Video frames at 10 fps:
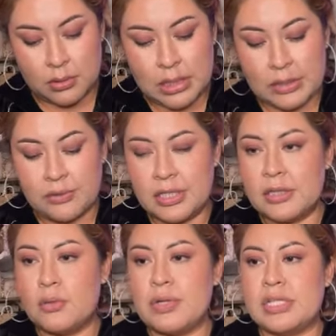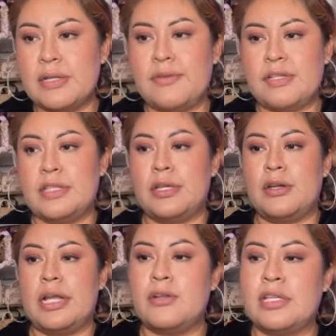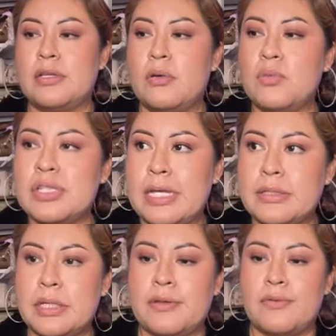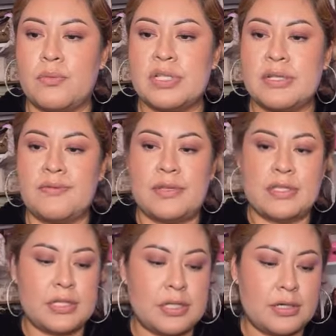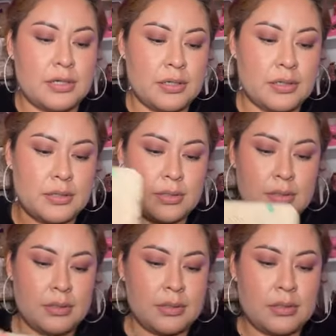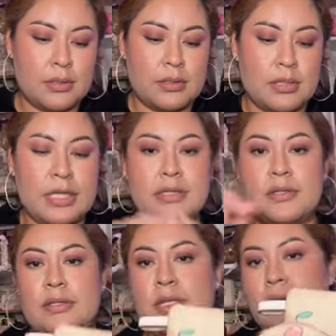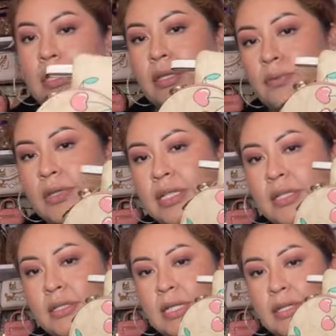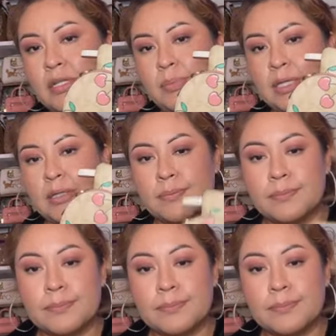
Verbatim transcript: I don't think the wristlet fits in here. I know someone was asking if the wristlet fits in here. It does not. The wristlet is actually big.